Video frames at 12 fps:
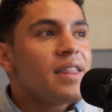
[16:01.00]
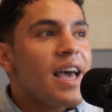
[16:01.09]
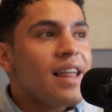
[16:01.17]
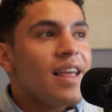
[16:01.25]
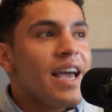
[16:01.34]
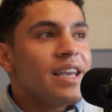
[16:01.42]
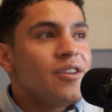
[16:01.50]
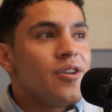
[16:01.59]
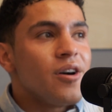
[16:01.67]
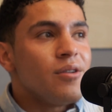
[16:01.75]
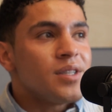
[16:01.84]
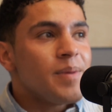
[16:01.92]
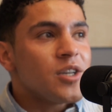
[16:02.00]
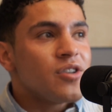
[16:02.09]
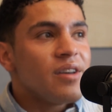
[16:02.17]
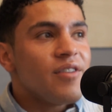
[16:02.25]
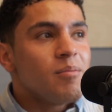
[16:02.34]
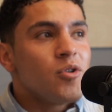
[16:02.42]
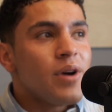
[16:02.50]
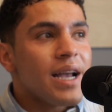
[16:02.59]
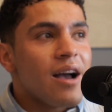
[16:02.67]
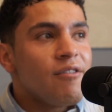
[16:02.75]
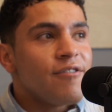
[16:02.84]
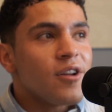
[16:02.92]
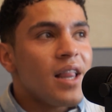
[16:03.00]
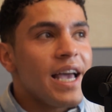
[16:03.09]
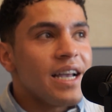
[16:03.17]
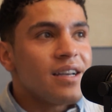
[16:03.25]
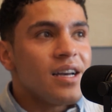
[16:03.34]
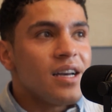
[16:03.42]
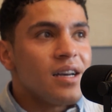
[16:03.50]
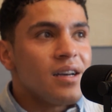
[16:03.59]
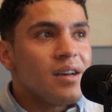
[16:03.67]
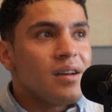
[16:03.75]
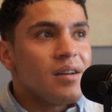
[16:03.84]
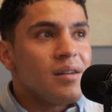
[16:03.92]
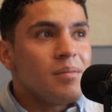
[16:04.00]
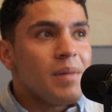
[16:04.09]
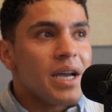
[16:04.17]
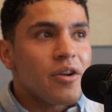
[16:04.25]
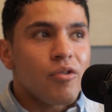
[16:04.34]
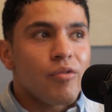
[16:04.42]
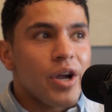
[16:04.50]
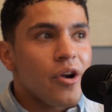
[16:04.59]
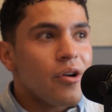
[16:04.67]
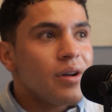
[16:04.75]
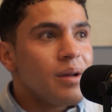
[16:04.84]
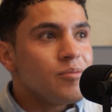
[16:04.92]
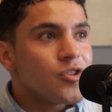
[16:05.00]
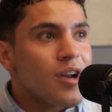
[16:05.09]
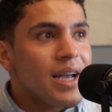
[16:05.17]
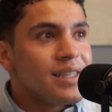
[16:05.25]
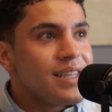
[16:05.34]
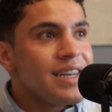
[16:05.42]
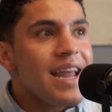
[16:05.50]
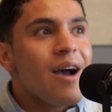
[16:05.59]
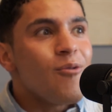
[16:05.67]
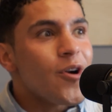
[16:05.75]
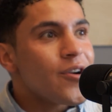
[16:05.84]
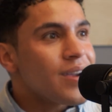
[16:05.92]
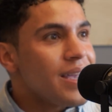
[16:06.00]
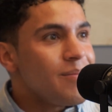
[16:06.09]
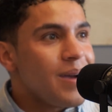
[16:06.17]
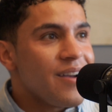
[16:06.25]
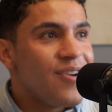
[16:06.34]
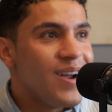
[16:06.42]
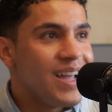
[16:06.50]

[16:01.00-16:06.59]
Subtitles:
that, like, you know, especially if I'm going out for like my career and I'm trying to network in my